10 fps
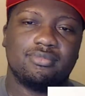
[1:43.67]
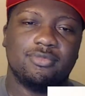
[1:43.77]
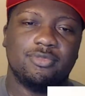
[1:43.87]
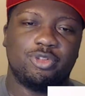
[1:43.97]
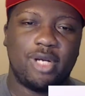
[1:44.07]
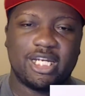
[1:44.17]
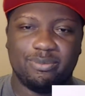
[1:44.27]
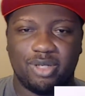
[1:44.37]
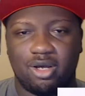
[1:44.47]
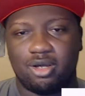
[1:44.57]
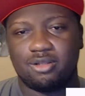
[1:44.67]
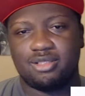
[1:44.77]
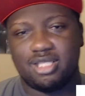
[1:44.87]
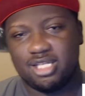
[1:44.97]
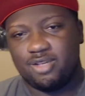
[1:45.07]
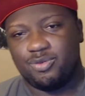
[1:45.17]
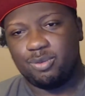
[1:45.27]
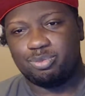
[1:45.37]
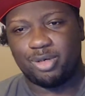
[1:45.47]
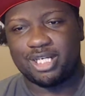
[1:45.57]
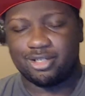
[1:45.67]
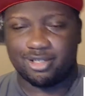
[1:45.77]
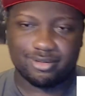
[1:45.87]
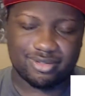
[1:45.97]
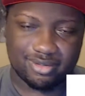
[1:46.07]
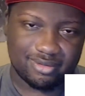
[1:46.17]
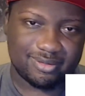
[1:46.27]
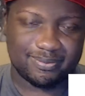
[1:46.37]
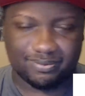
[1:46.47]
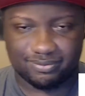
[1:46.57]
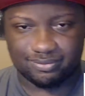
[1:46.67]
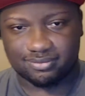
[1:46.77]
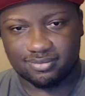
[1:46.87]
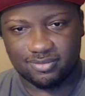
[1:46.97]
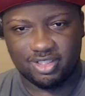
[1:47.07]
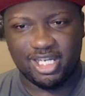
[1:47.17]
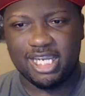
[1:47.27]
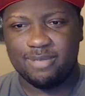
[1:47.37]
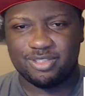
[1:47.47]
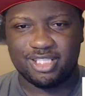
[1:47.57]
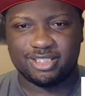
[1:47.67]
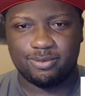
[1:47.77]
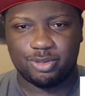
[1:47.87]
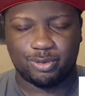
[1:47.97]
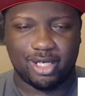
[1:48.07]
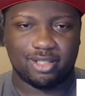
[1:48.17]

Dragon Ball The Breakers game system trailer.